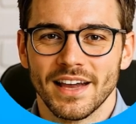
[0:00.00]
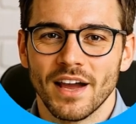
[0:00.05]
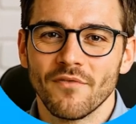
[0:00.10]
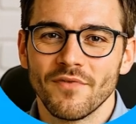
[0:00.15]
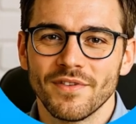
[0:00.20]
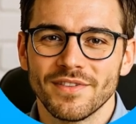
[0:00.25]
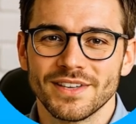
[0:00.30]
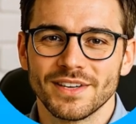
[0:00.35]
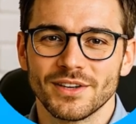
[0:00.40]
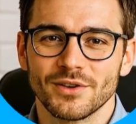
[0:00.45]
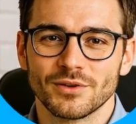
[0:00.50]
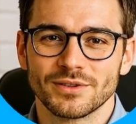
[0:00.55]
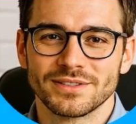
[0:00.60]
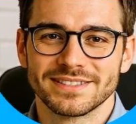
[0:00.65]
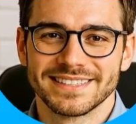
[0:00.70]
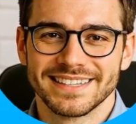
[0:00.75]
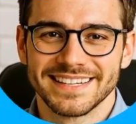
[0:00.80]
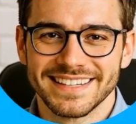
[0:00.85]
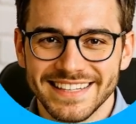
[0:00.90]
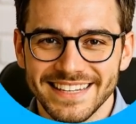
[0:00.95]
Everything
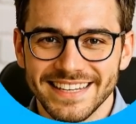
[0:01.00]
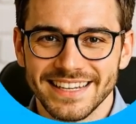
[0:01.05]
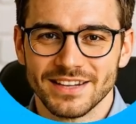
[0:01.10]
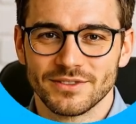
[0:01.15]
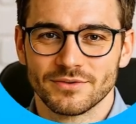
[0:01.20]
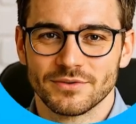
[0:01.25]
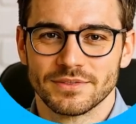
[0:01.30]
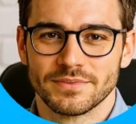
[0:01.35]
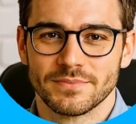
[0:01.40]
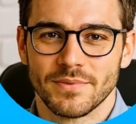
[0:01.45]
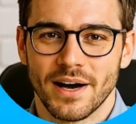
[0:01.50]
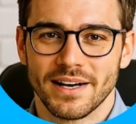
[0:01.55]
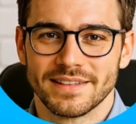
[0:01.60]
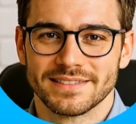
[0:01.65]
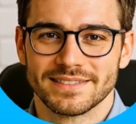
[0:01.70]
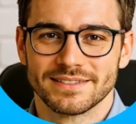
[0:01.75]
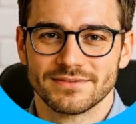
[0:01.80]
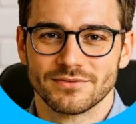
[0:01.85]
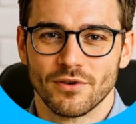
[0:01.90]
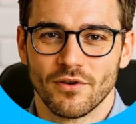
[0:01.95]
looks clean and
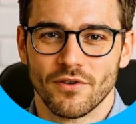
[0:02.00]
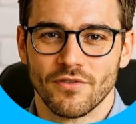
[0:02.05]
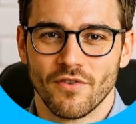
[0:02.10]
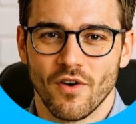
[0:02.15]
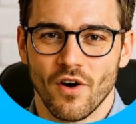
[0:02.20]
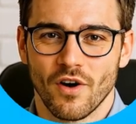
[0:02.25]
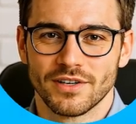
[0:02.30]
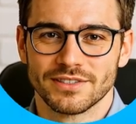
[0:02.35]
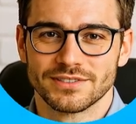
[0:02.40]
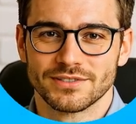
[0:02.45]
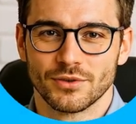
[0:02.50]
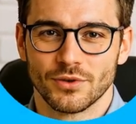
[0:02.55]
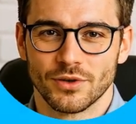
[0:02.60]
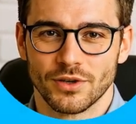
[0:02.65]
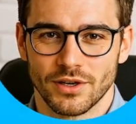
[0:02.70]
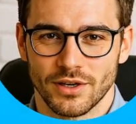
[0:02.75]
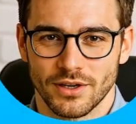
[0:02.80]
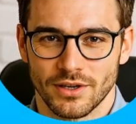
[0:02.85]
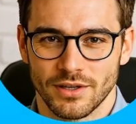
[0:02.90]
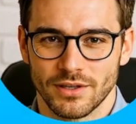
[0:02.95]
responsive. So far, so
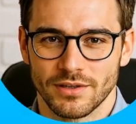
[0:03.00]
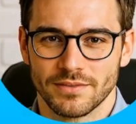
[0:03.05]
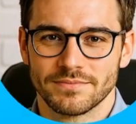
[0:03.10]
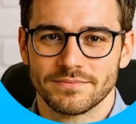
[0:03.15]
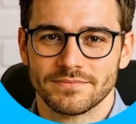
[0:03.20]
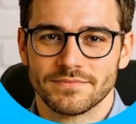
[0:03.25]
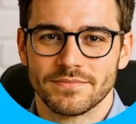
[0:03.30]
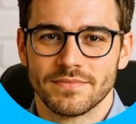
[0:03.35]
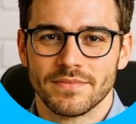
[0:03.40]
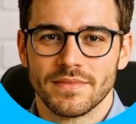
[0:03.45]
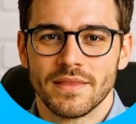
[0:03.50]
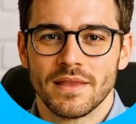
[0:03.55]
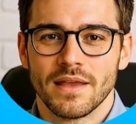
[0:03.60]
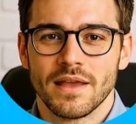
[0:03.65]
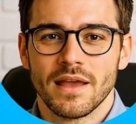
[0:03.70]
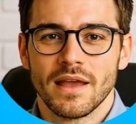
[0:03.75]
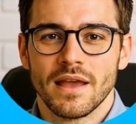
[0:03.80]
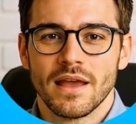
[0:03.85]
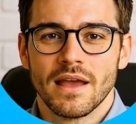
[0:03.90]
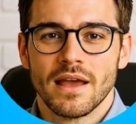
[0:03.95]
good.
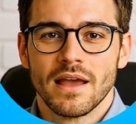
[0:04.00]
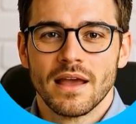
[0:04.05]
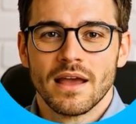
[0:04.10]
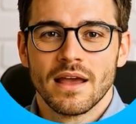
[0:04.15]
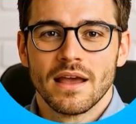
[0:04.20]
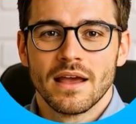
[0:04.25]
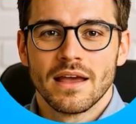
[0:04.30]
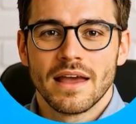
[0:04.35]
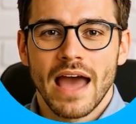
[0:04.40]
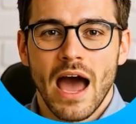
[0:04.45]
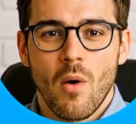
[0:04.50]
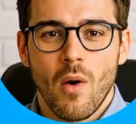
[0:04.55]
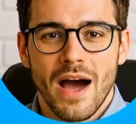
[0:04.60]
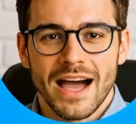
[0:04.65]
Now